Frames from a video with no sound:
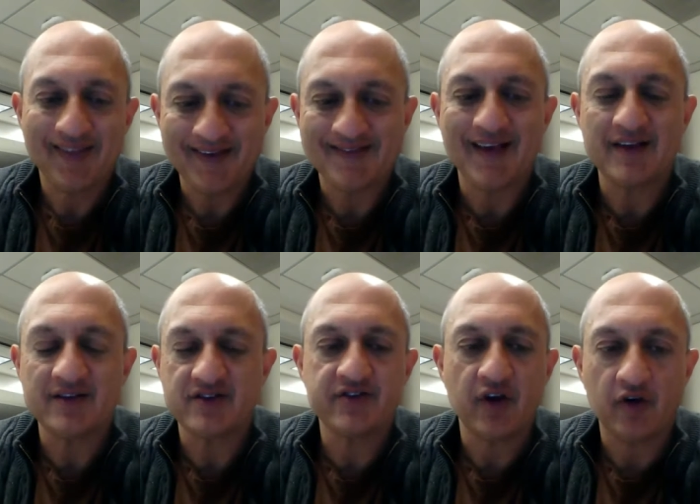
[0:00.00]
these
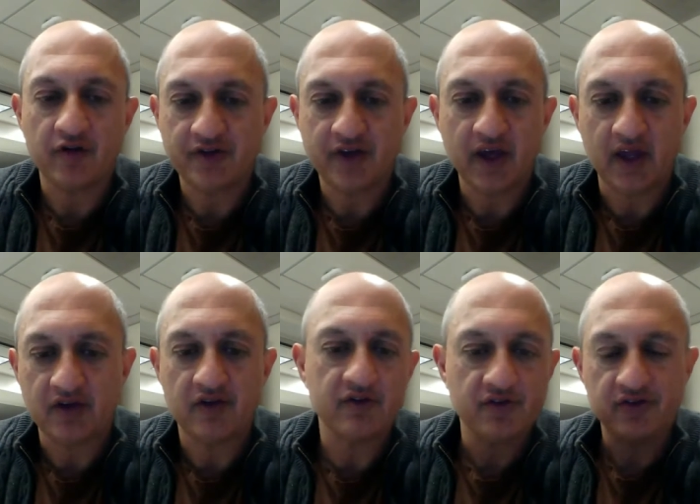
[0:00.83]
days is
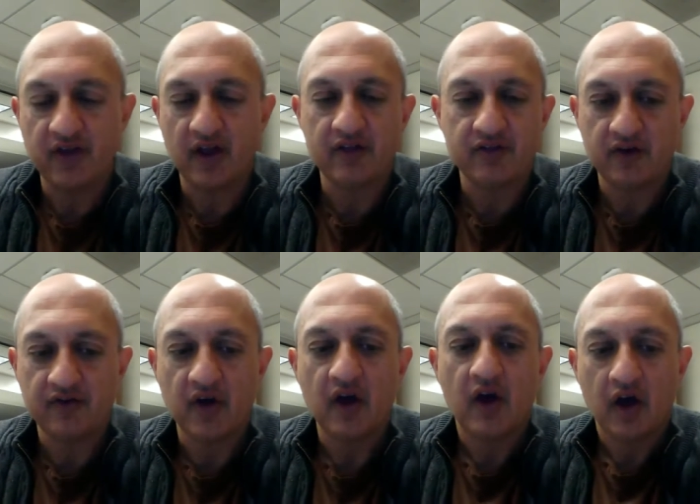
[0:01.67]
self-teach. There's a sense
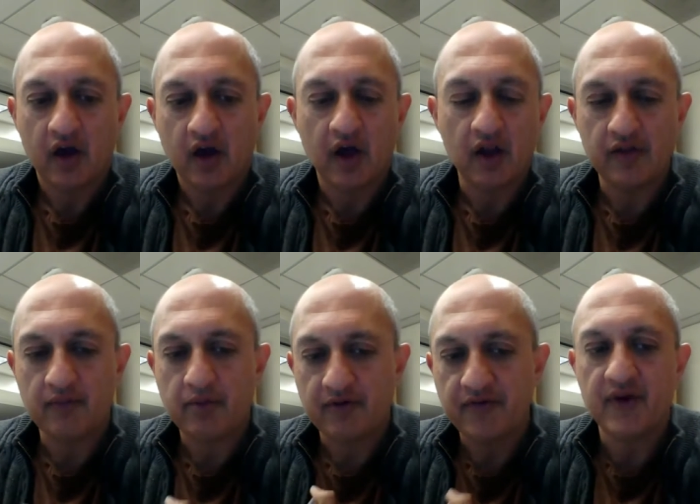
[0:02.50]
of kind of
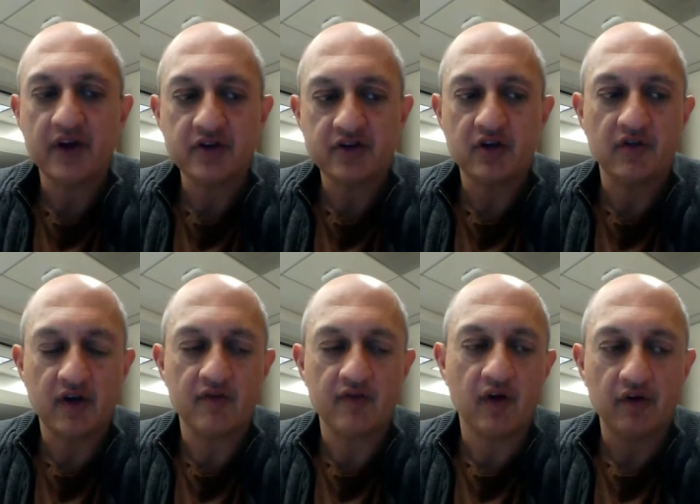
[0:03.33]
the profession
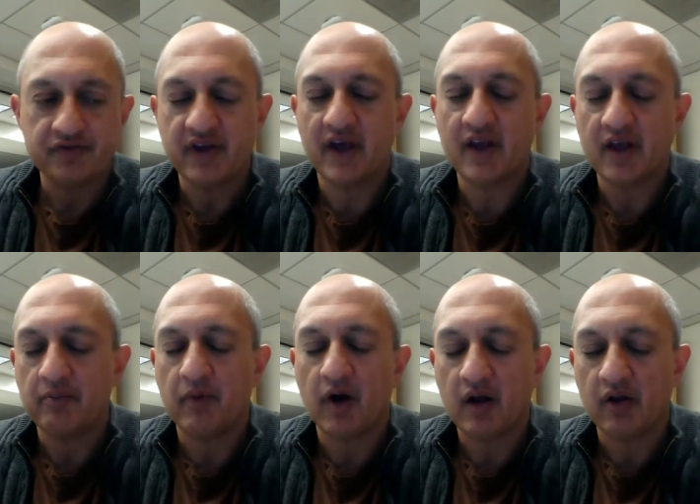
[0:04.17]
that involves data
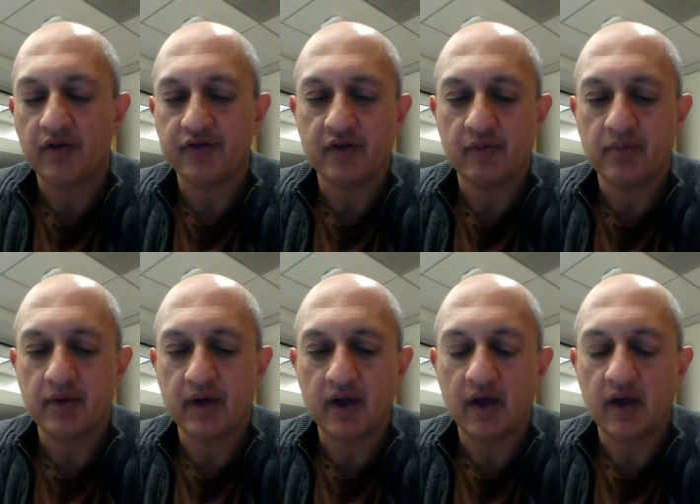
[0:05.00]
and models to
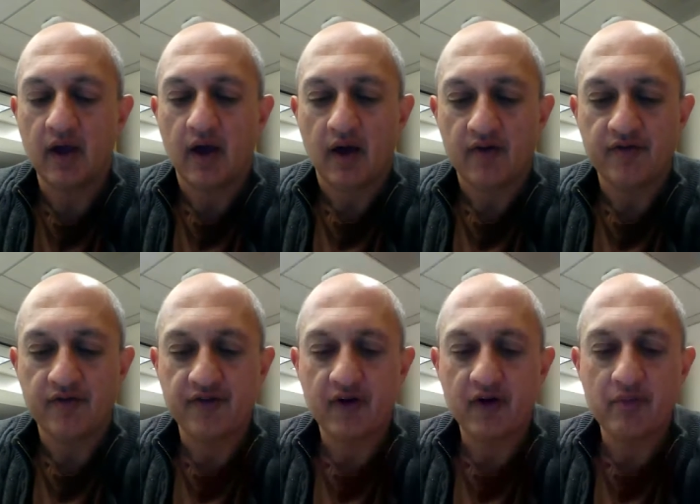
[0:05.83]
be
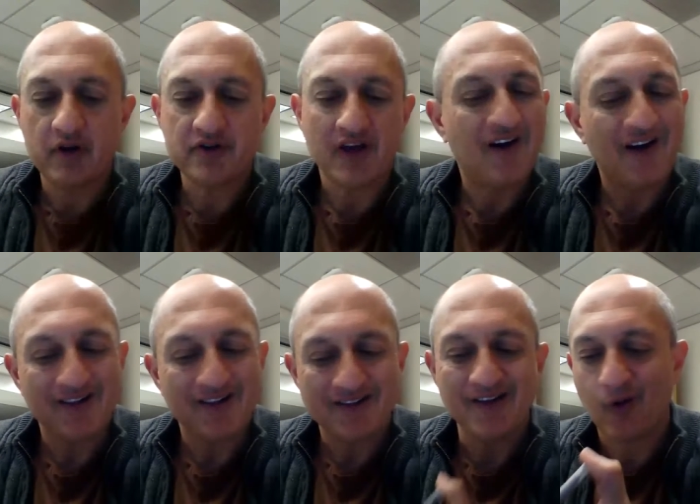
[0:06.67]
very much a
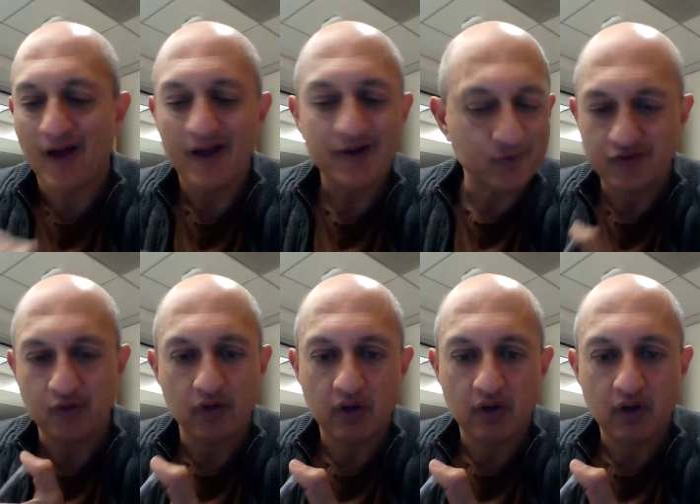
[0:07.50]
constant graduate
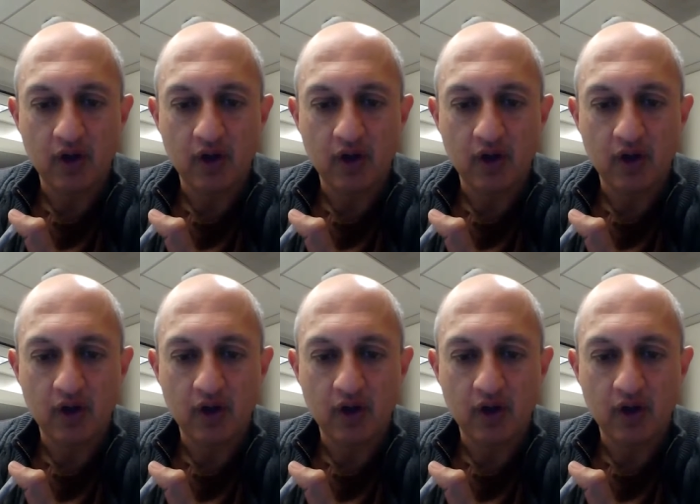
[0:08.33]
school.